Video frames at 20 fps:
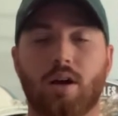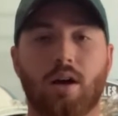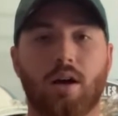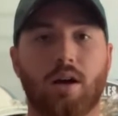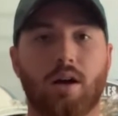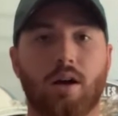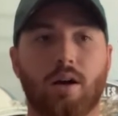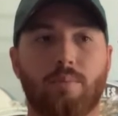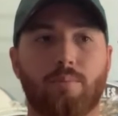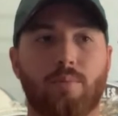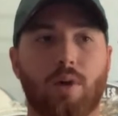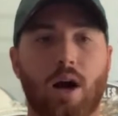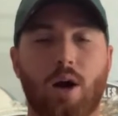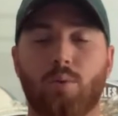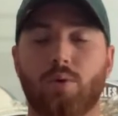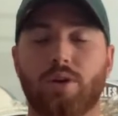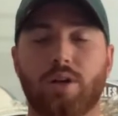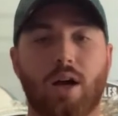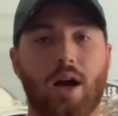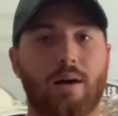I
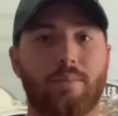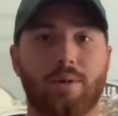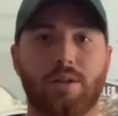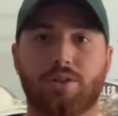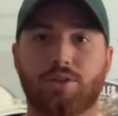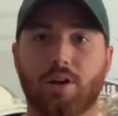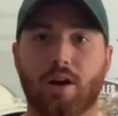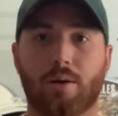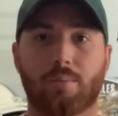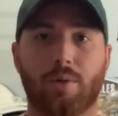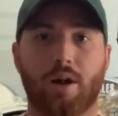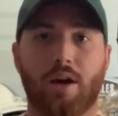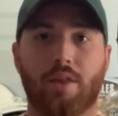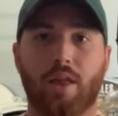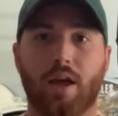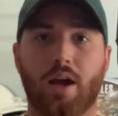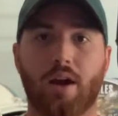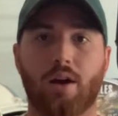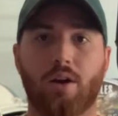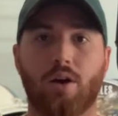would not be shocked by
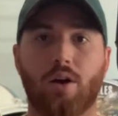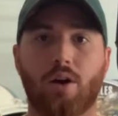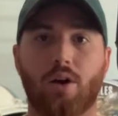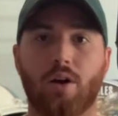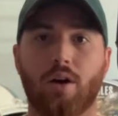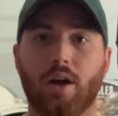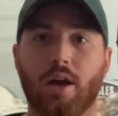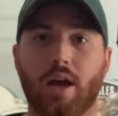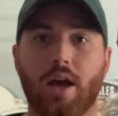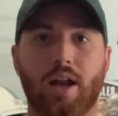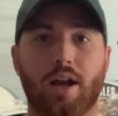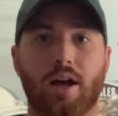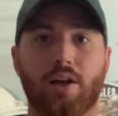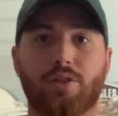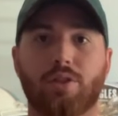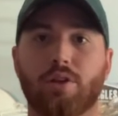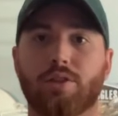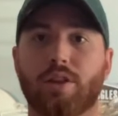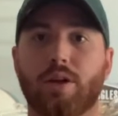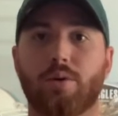that at all, and I
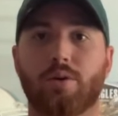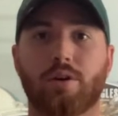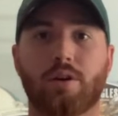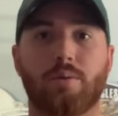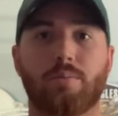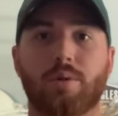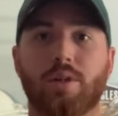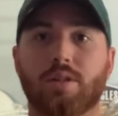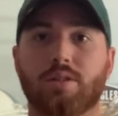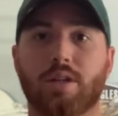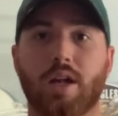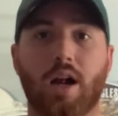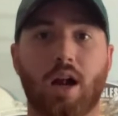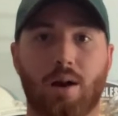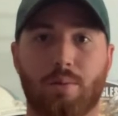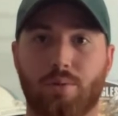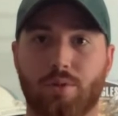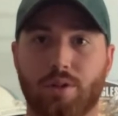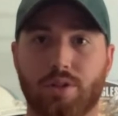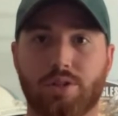thought they were going to be
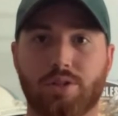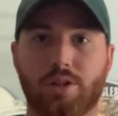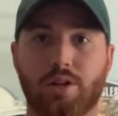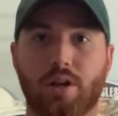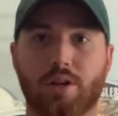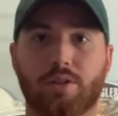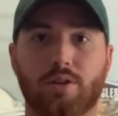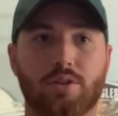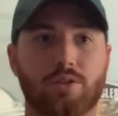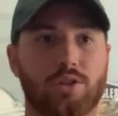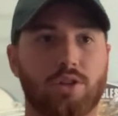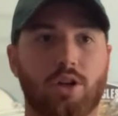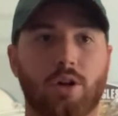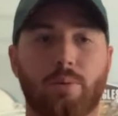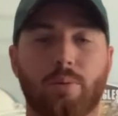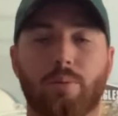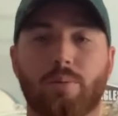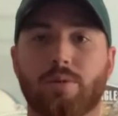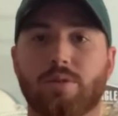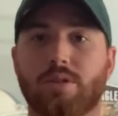terrible this year. I thought
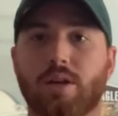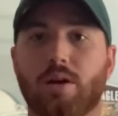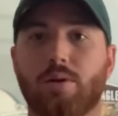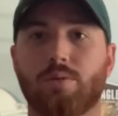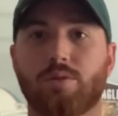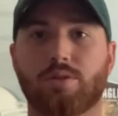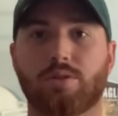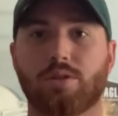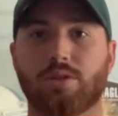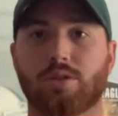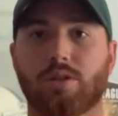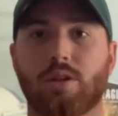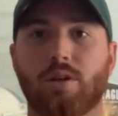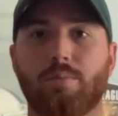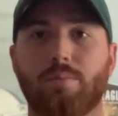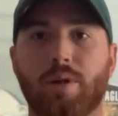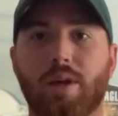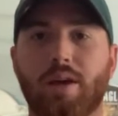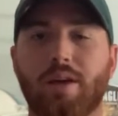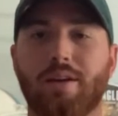Jacoby Brissett was just going to
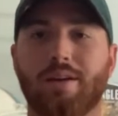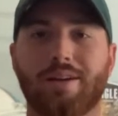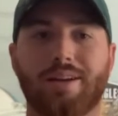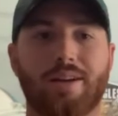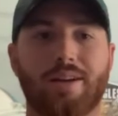be